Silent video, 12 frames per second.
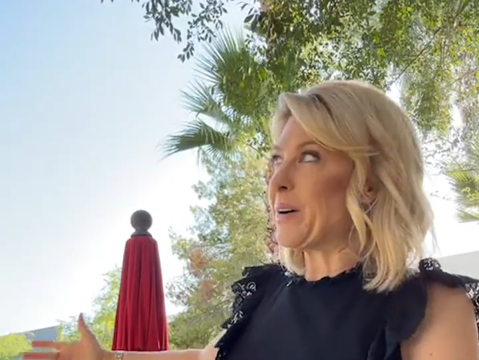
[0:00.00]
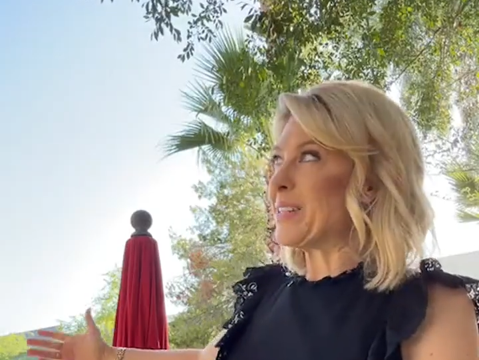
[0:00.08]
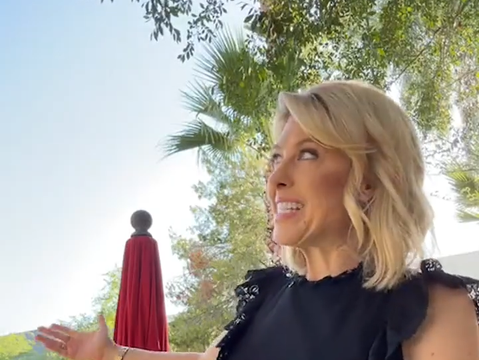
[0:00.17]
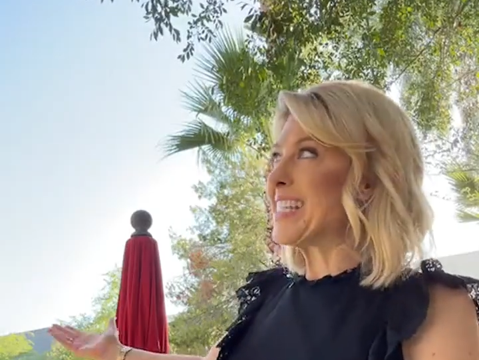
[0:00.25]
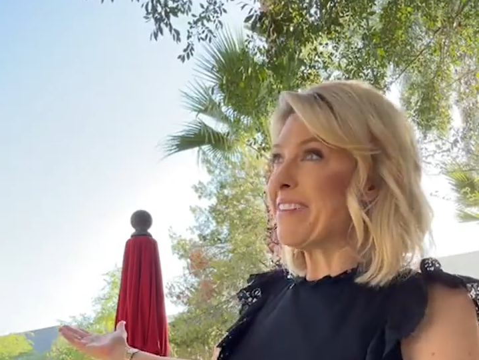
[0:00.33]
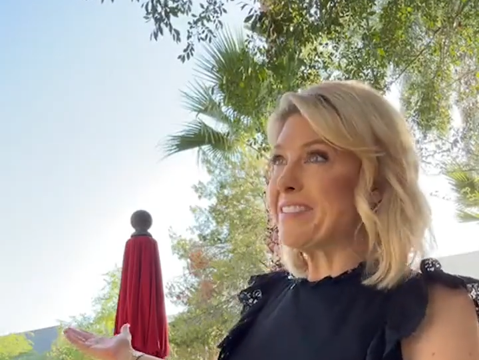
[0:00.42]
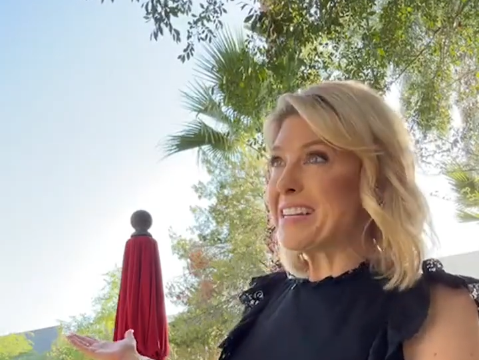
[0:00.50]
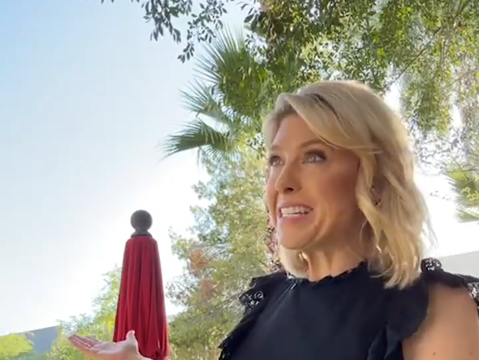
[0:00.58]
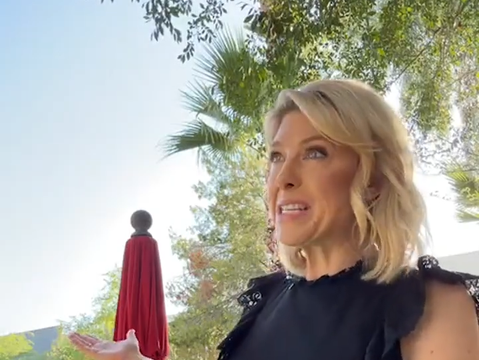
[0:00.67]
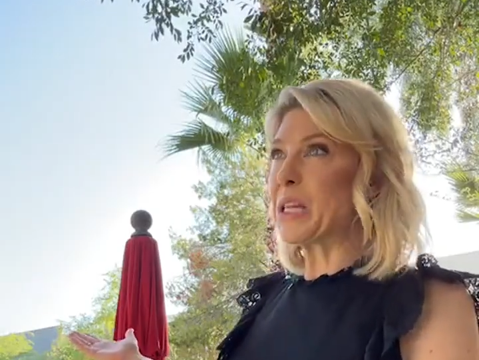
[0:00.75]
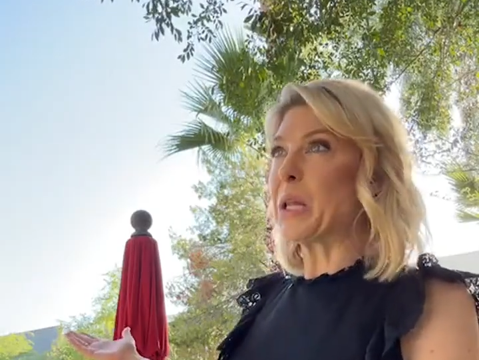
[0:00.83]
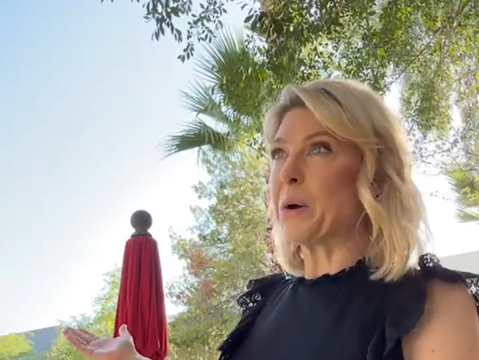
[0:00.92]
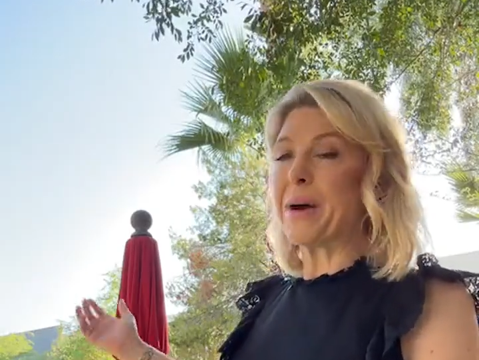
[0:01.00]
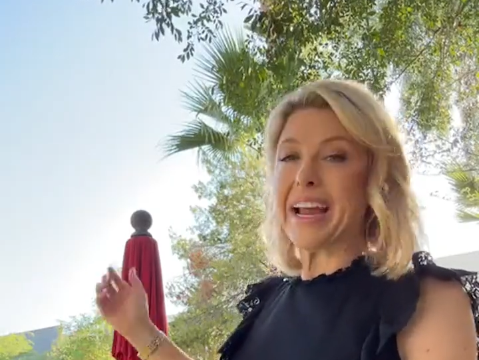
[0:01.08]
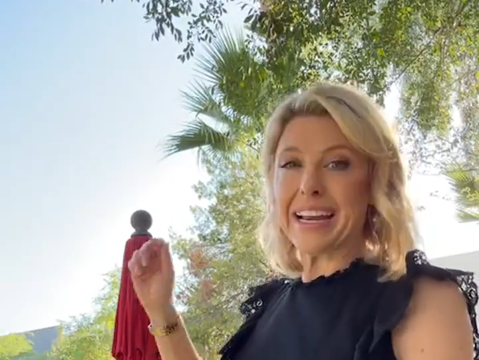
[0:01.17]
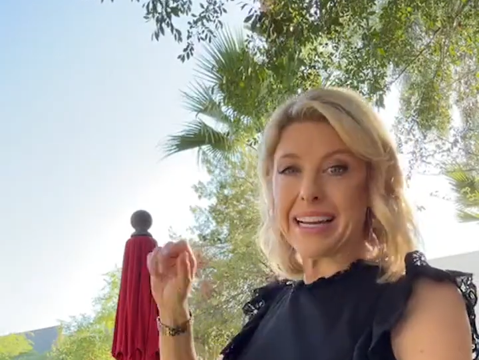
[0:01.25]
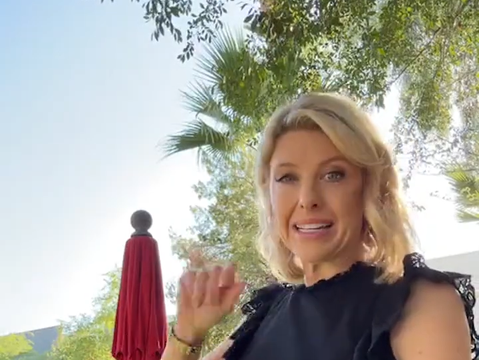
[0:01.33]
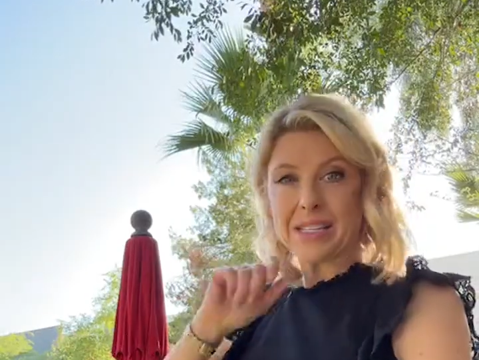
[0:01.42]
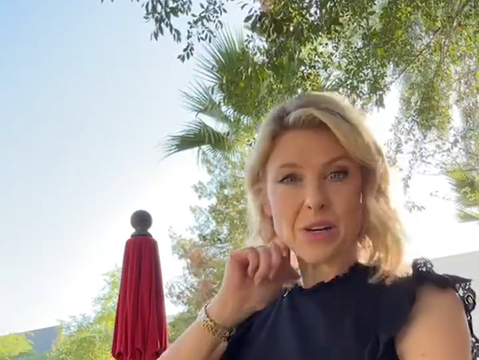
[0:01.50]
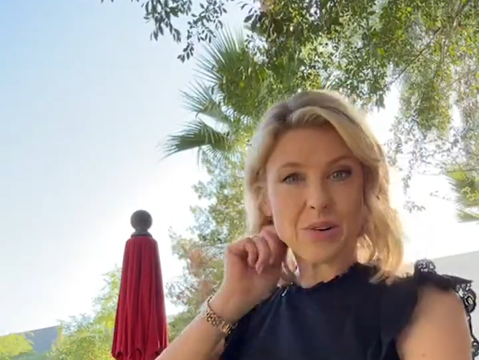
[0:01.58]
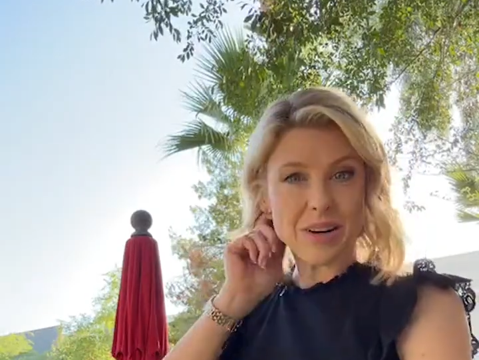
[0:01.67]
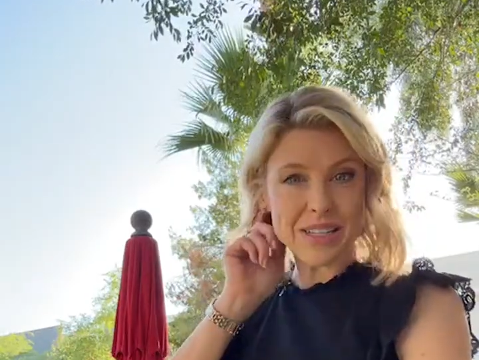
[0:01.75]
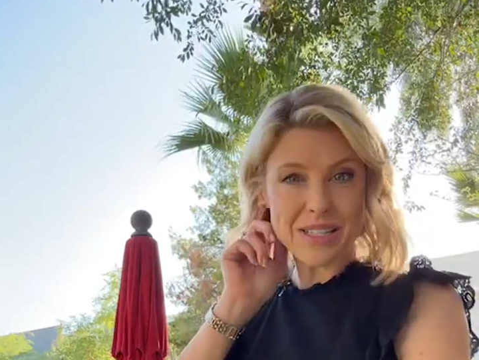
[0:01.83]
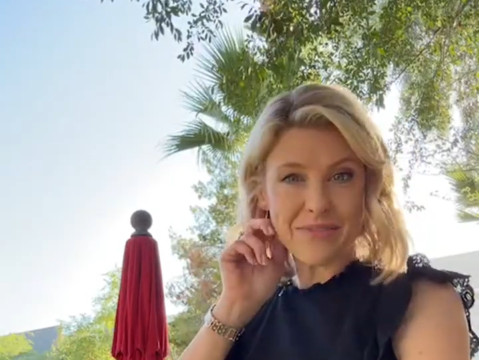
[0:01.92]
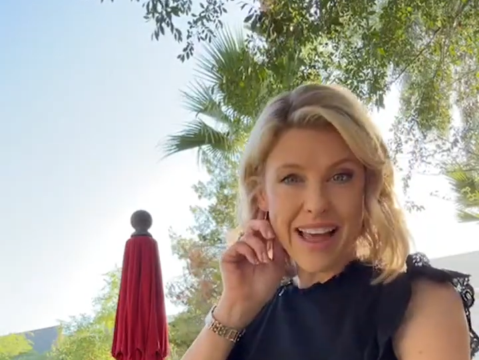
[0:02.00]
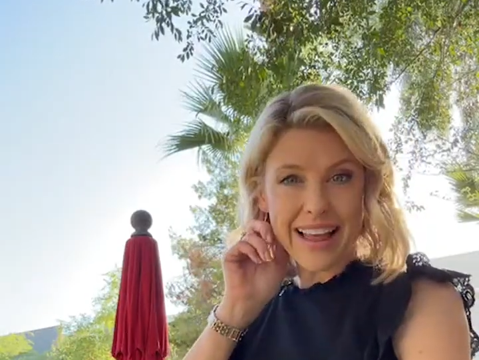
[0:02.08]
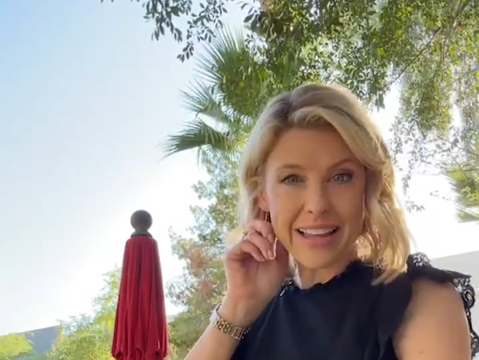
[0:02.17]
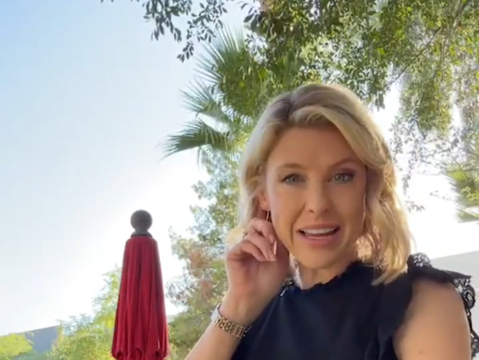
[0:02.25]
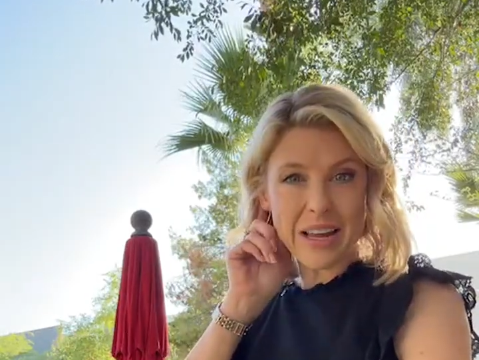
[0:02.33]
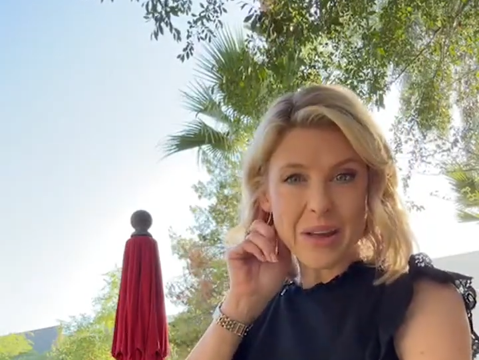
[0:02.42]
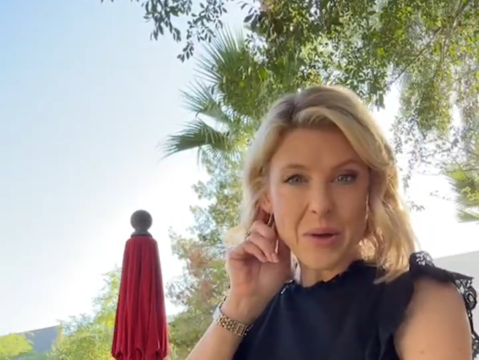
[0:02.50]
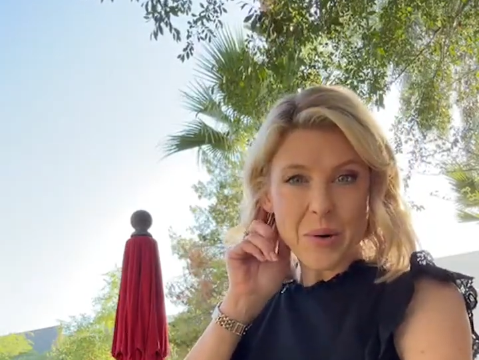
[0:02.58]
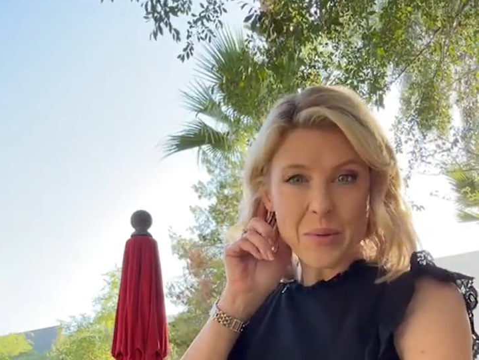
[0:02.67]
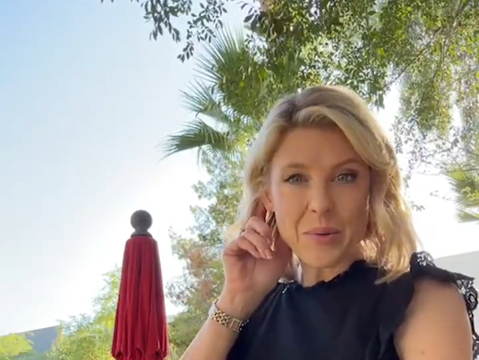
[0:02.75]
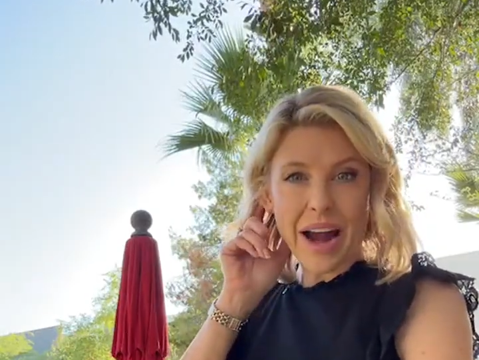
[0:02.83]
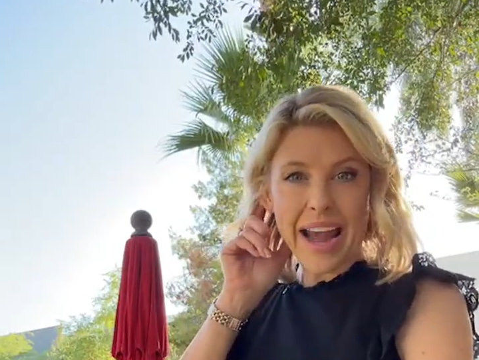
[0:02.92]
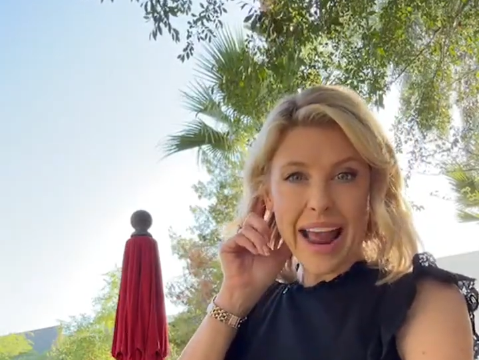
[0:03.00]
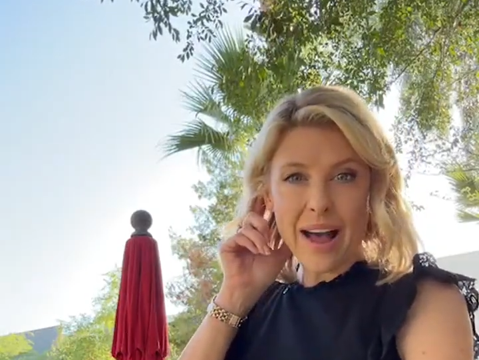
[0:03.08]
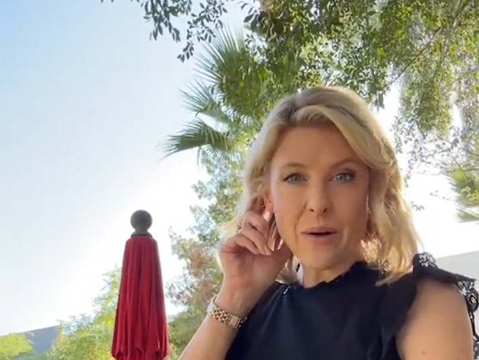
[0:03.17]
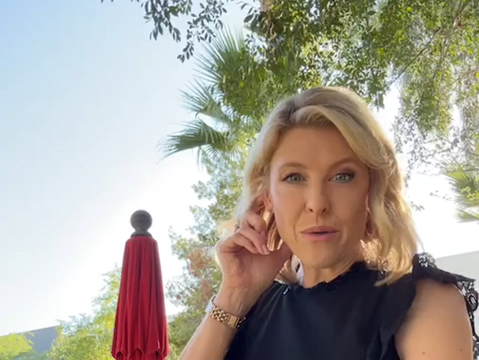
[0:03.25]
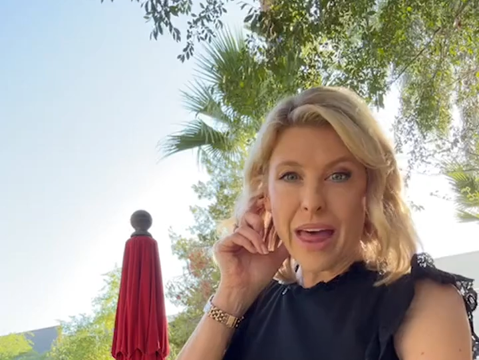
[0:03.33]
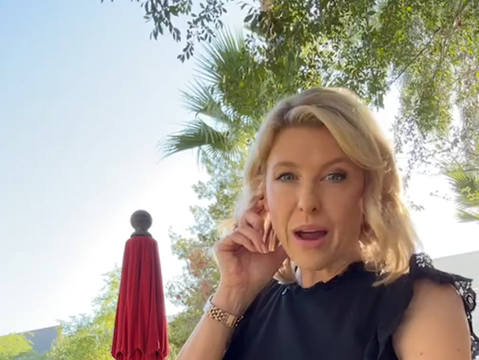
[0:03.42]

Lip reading: 70s and low 80s across the valley right now.